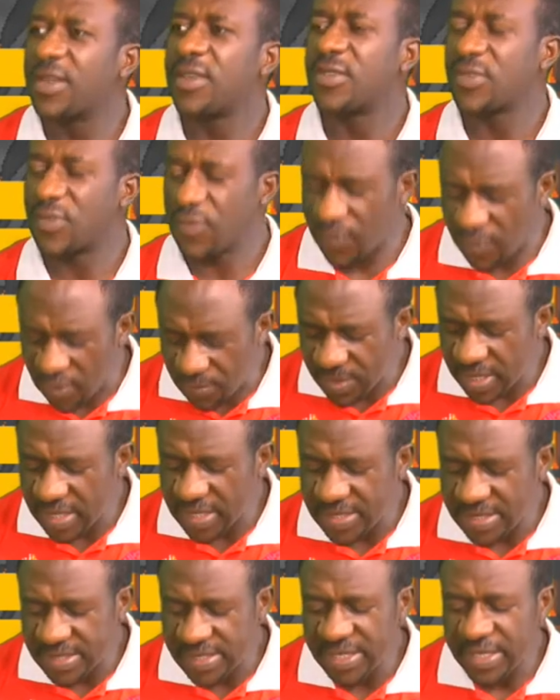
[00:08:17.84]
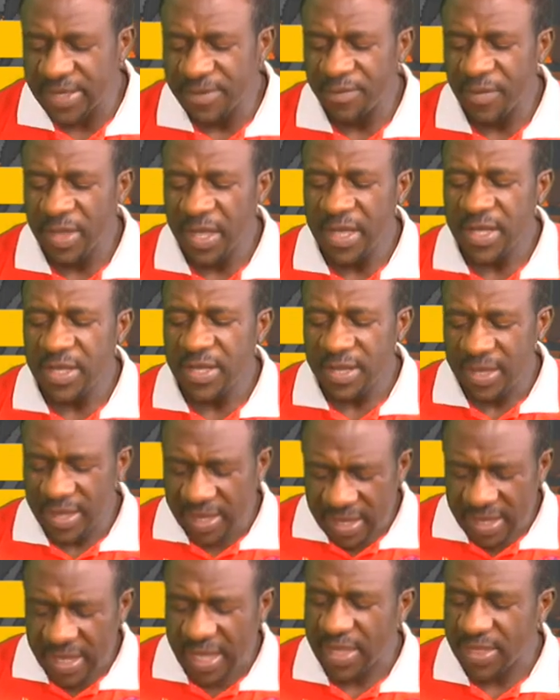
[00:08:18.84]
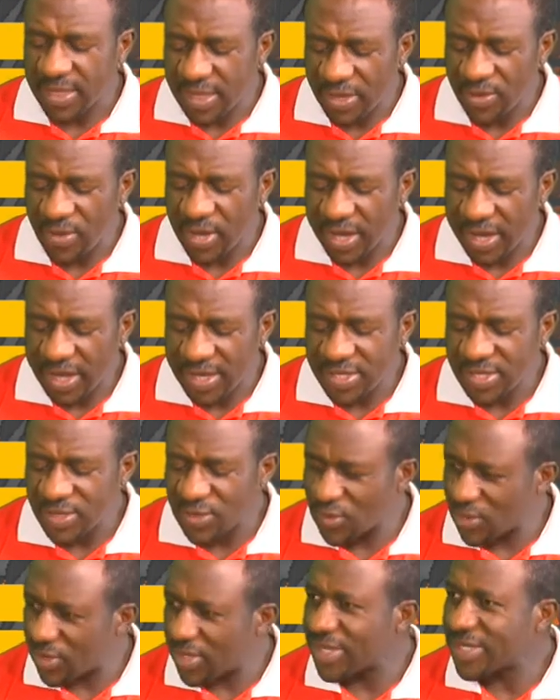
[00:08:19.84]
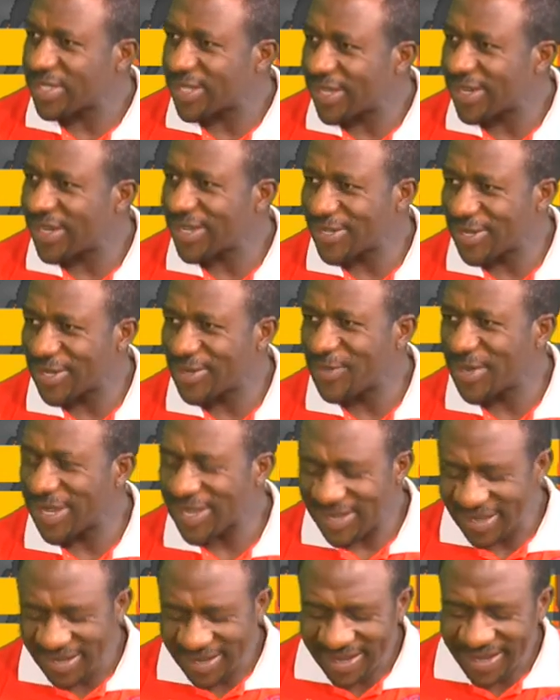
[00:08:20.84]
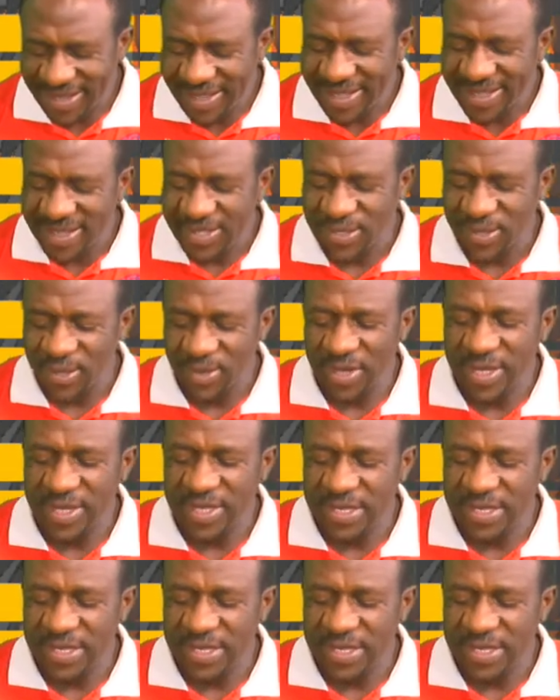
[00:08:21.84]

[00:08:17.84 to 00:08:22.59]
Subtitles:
Forming a C. I think you are getting to understand the treatment. So it is